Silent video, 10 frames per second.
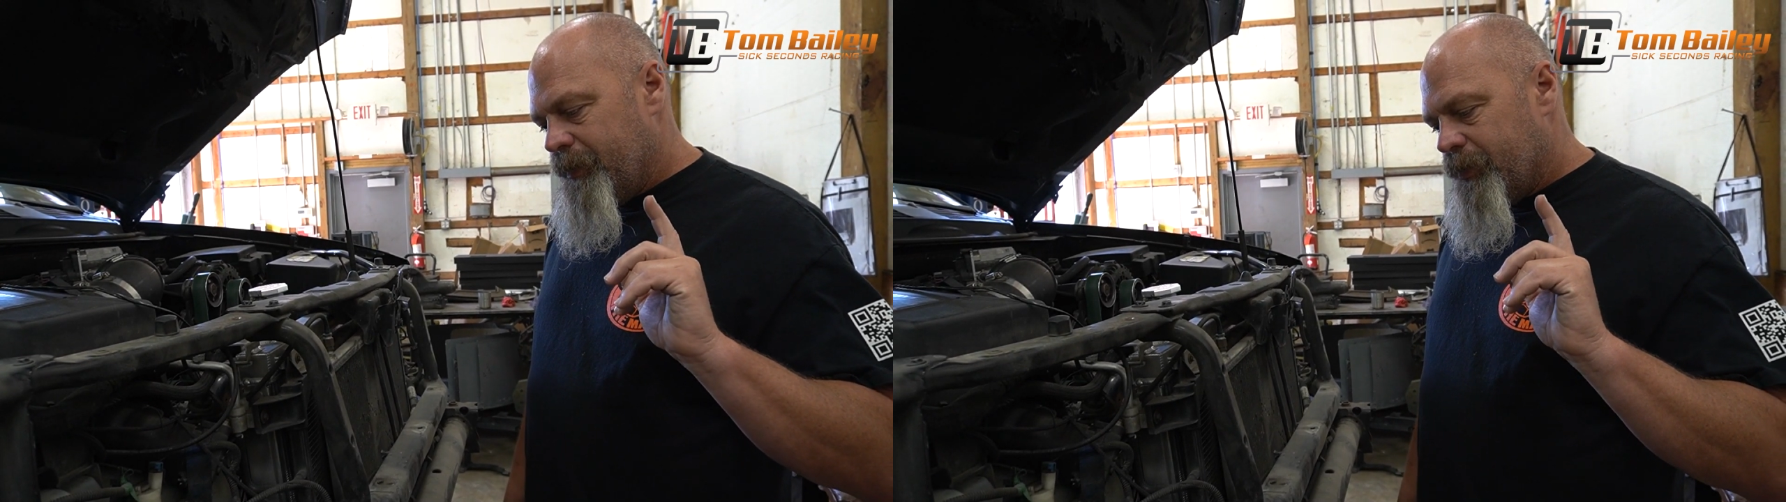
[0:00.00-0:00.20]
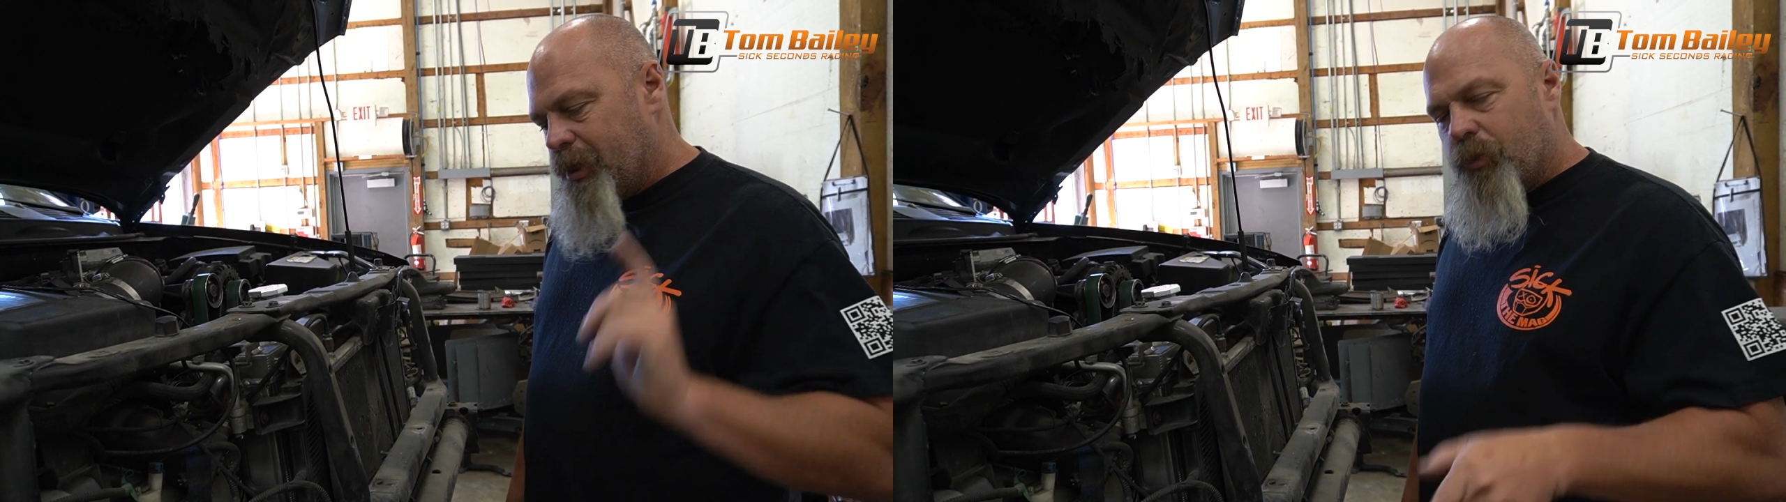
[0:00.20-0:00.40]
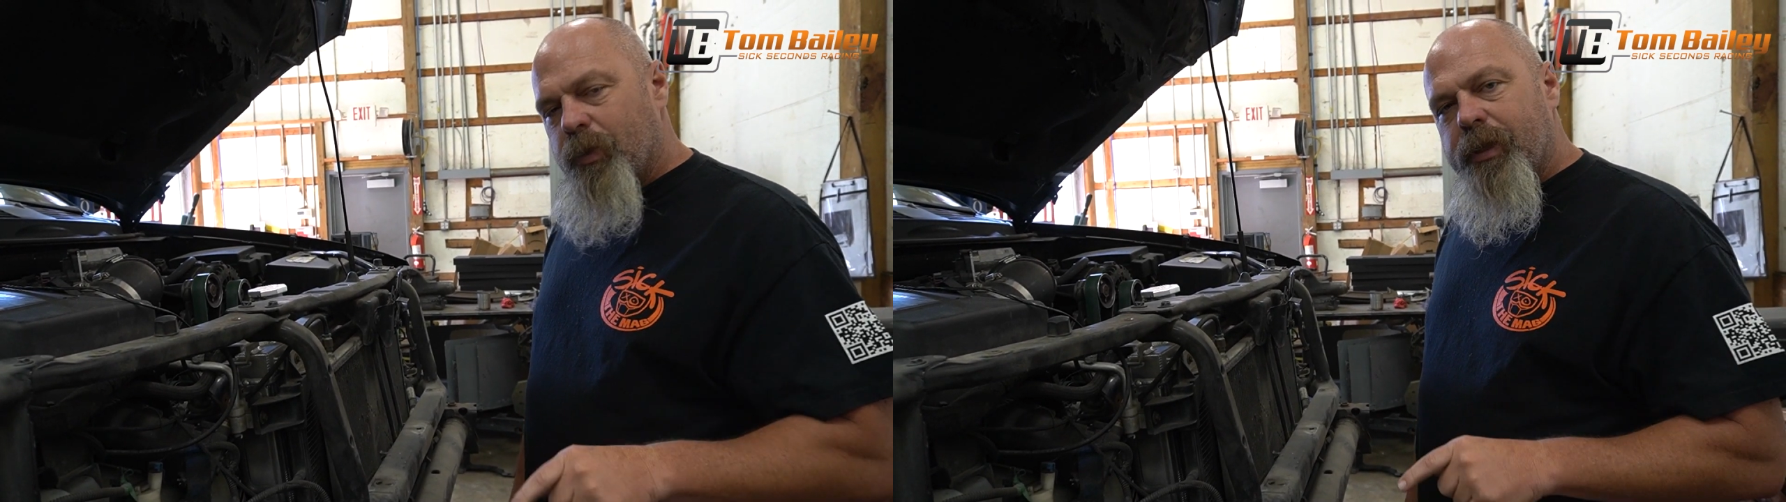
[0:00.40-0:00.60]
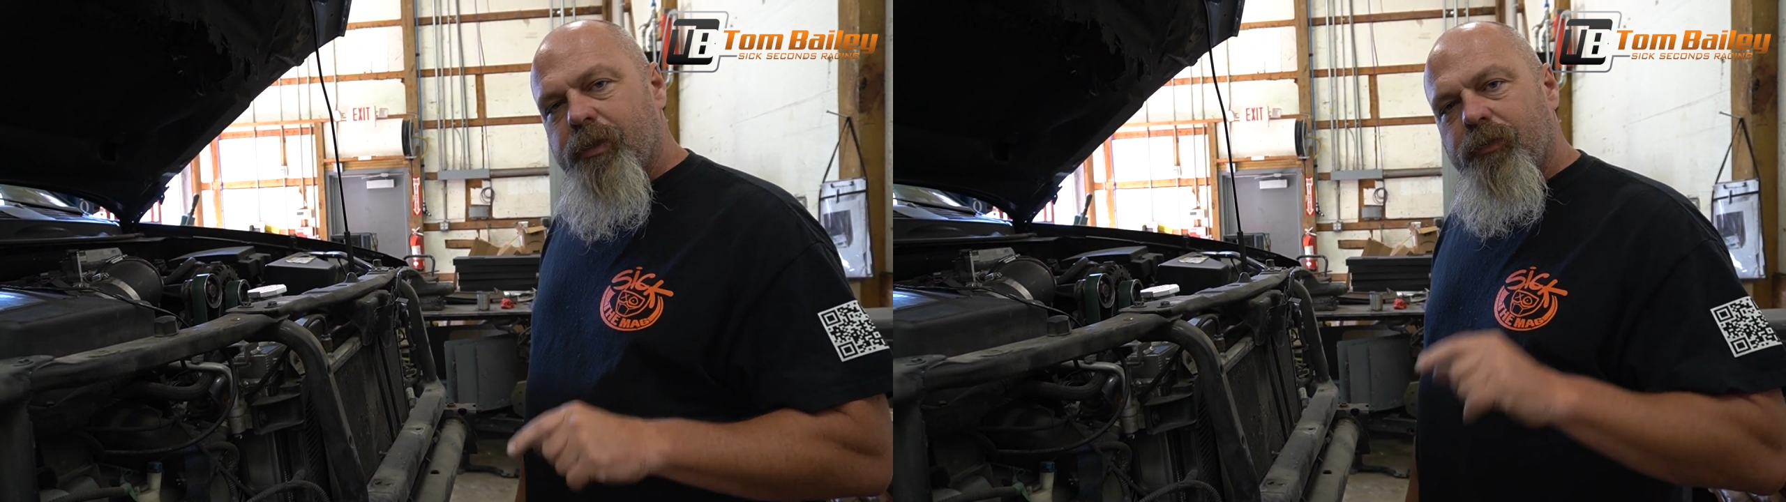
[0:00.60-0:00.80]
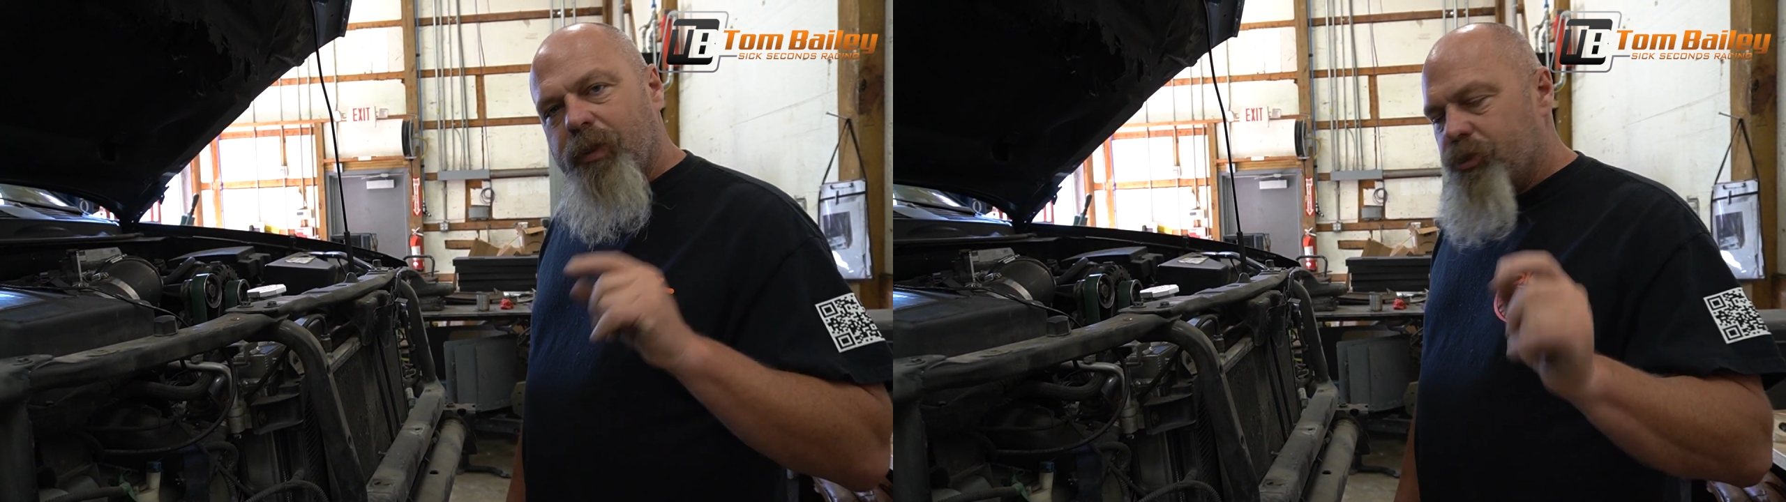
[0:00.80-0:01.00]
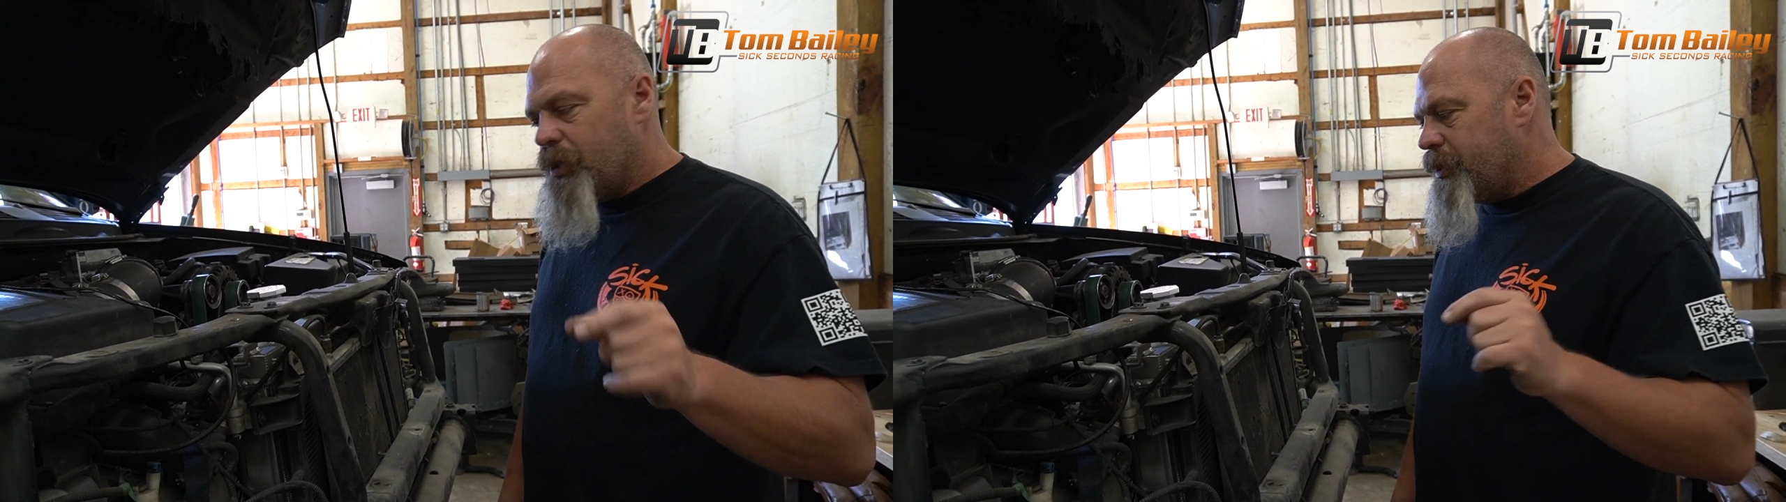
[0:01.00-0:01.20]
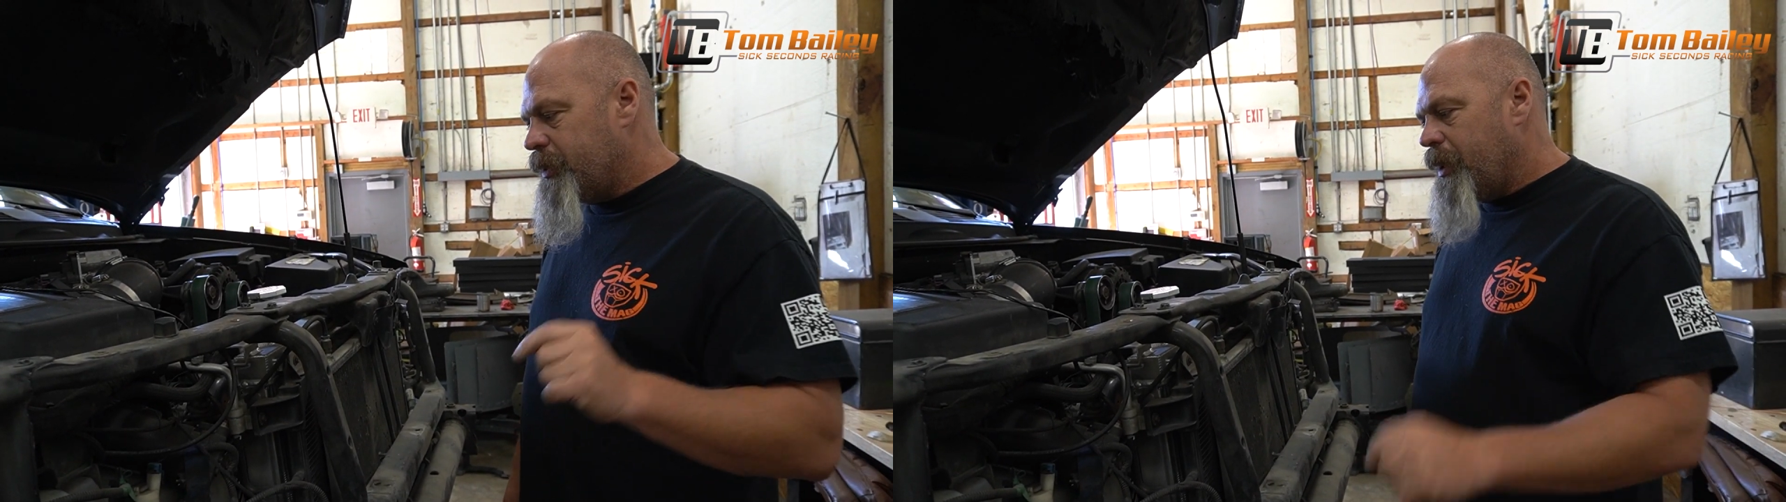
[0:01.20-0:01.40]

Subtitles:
sick week, registration